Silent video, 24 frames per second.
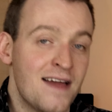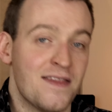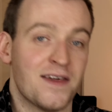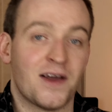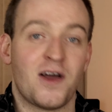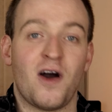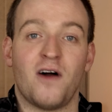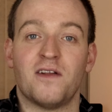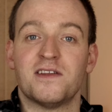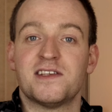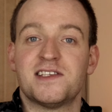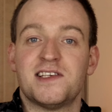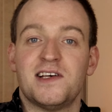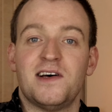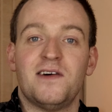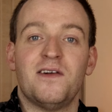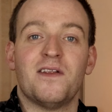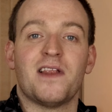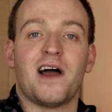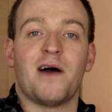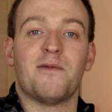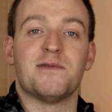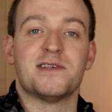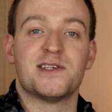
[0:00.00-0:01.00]
the
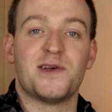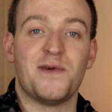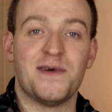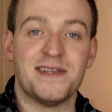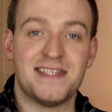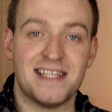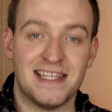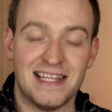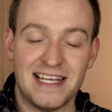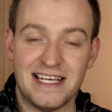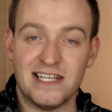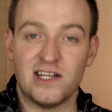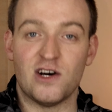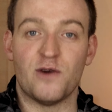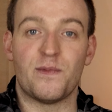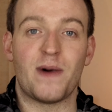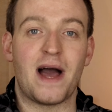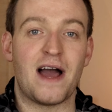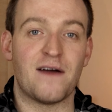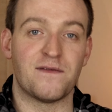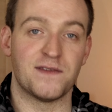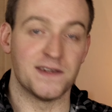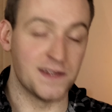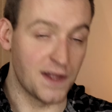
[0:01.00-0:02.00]
console that was going to lead up
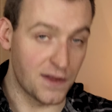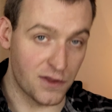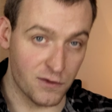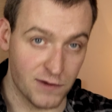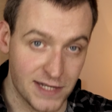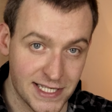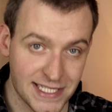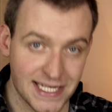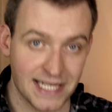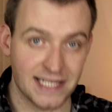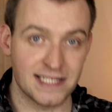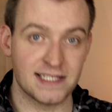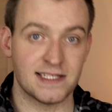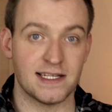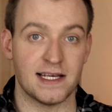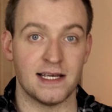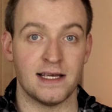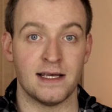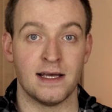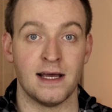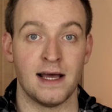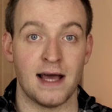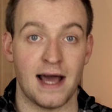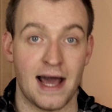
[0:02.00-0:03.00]
after the
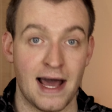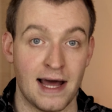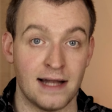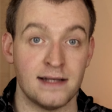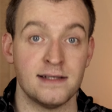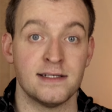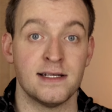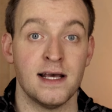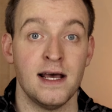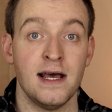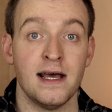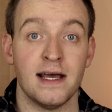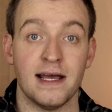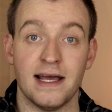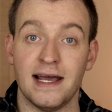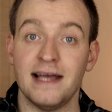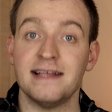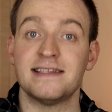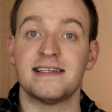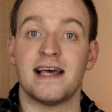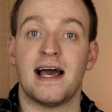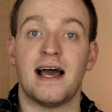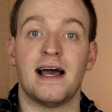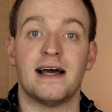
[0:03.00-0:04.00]
360, and
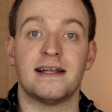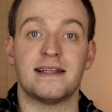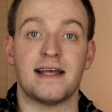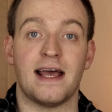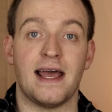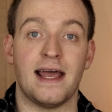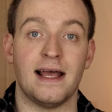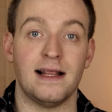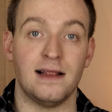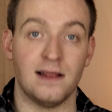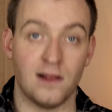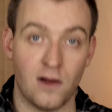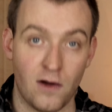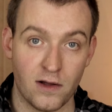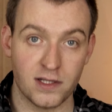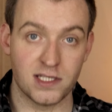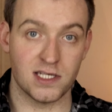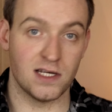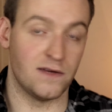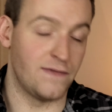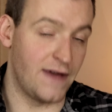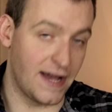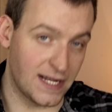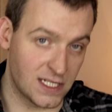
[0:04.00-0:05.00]
it had a
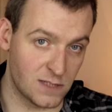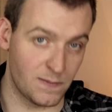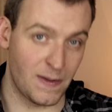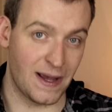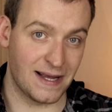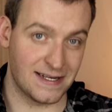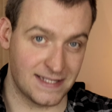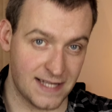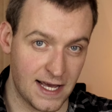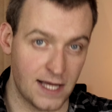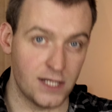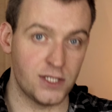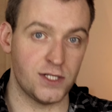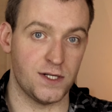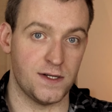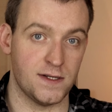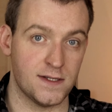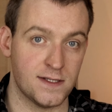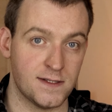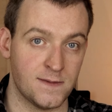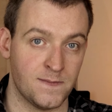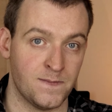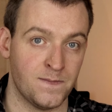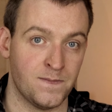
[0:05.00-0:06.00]
lot of
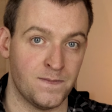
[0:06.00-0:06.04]
expectations.